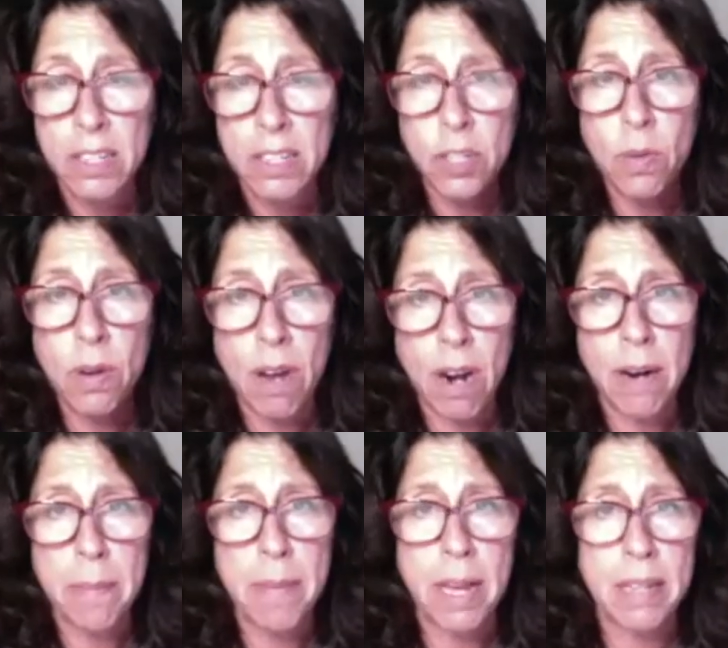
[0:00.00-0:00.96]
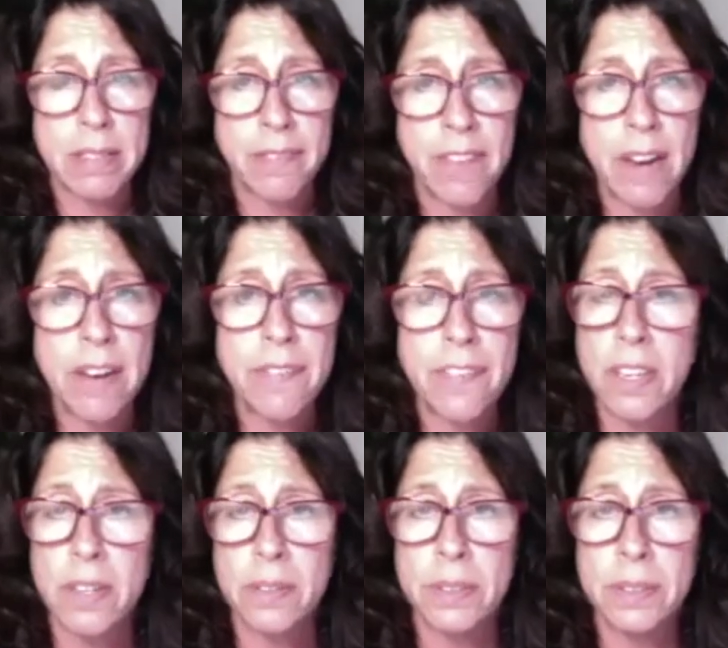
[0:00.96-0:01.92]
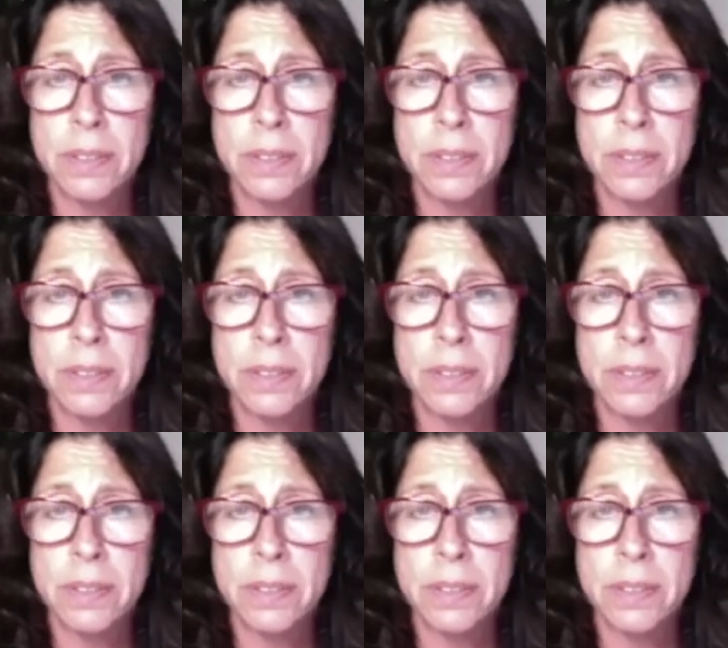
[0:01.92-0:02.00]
You are among very few.